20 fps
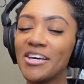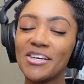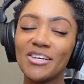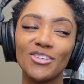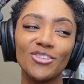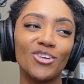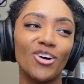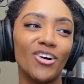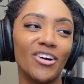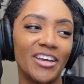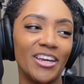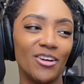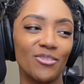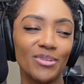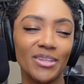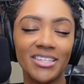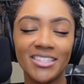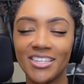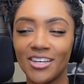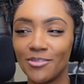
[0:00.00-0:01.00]
Y'all can't
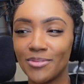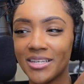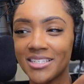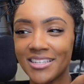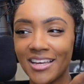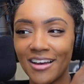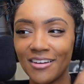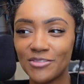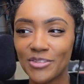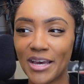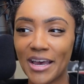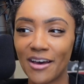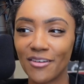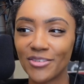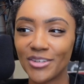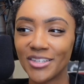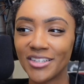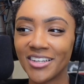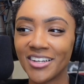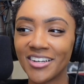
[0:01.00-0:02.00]
really tell because I have to have it